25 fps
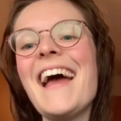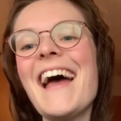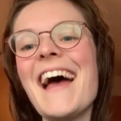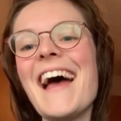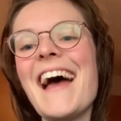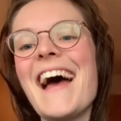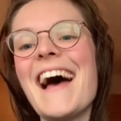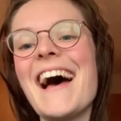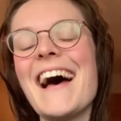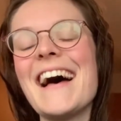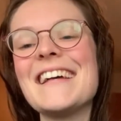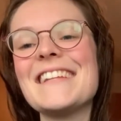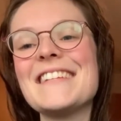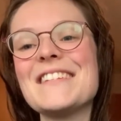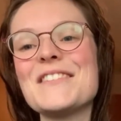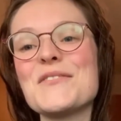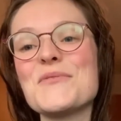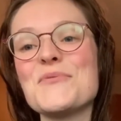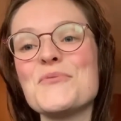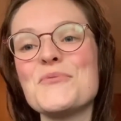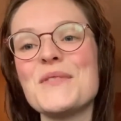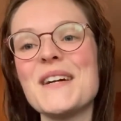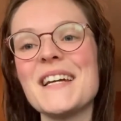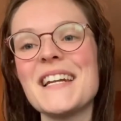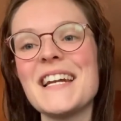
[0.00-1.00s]
And
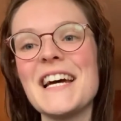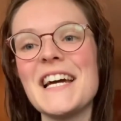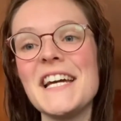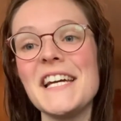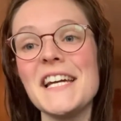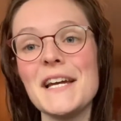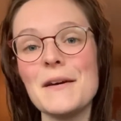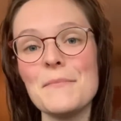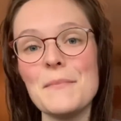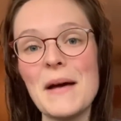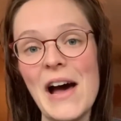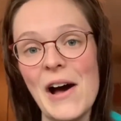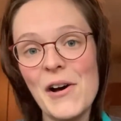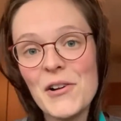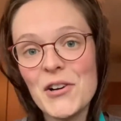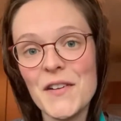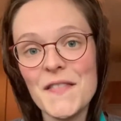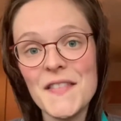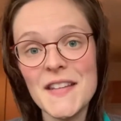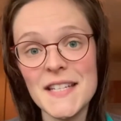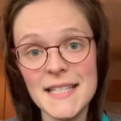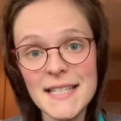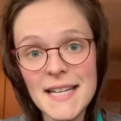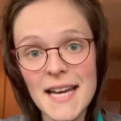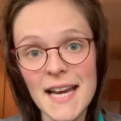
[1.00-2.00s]
when I am out on
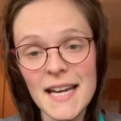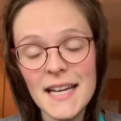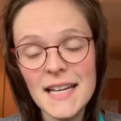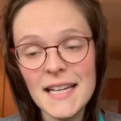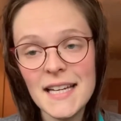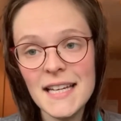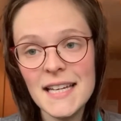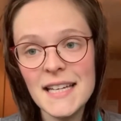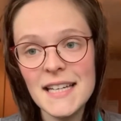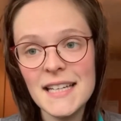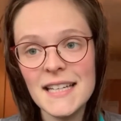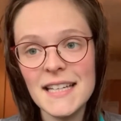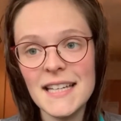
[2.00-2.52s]
the deck,